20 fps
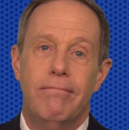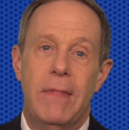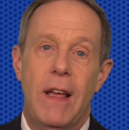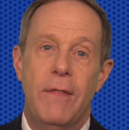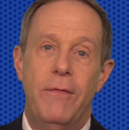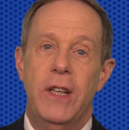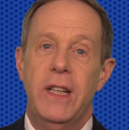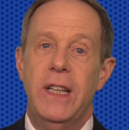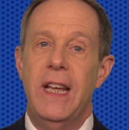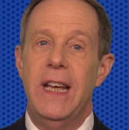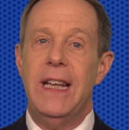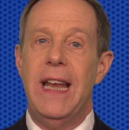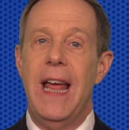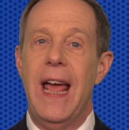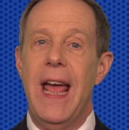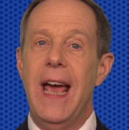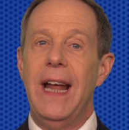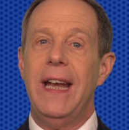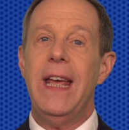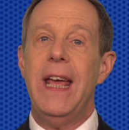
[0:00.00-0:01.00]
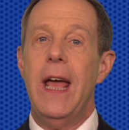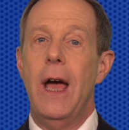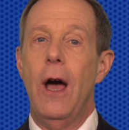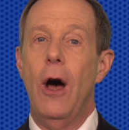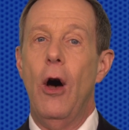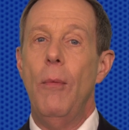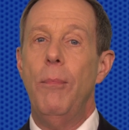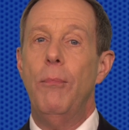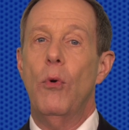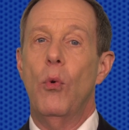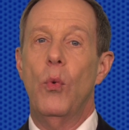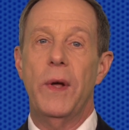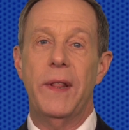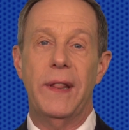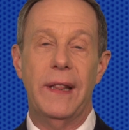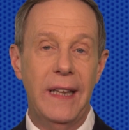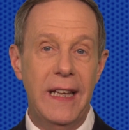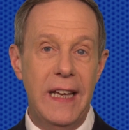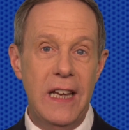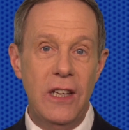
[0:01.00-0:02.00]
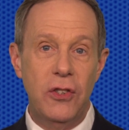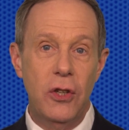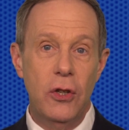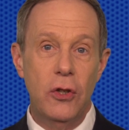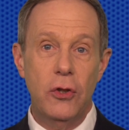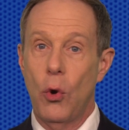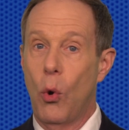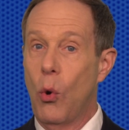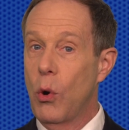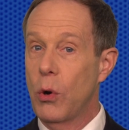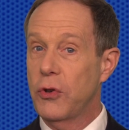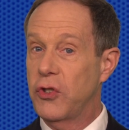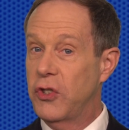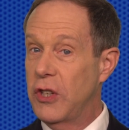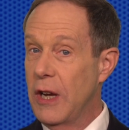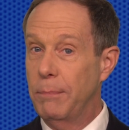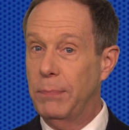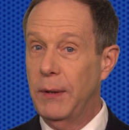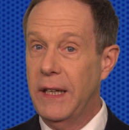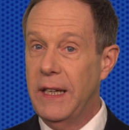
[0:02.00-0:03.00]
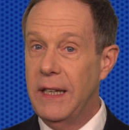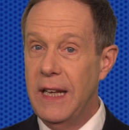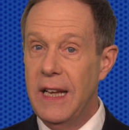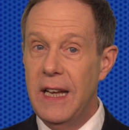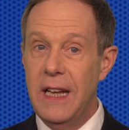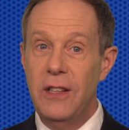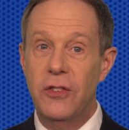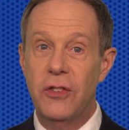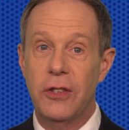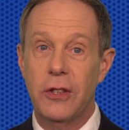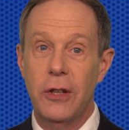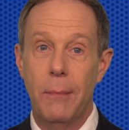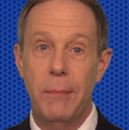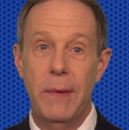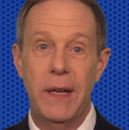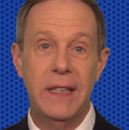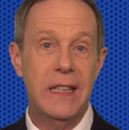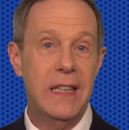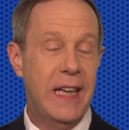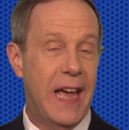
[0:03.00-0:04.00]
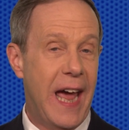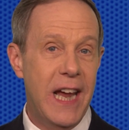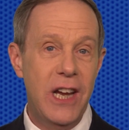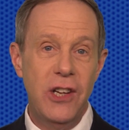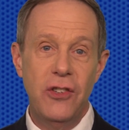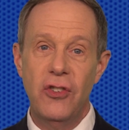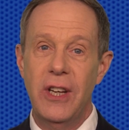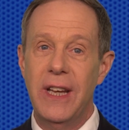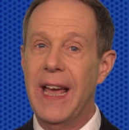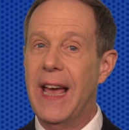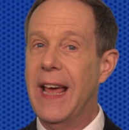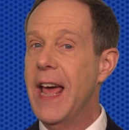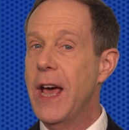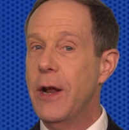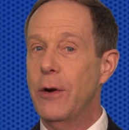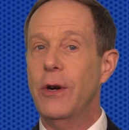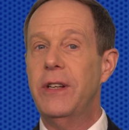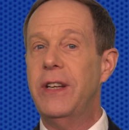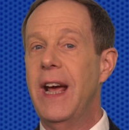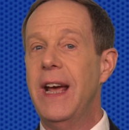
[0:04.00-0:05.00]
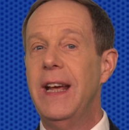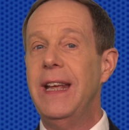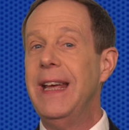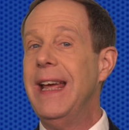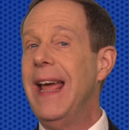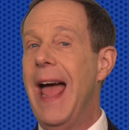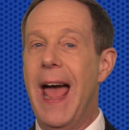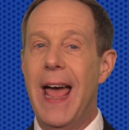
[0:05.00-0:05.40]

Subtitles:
If you need any help with leases or simply need some engaging and entertaining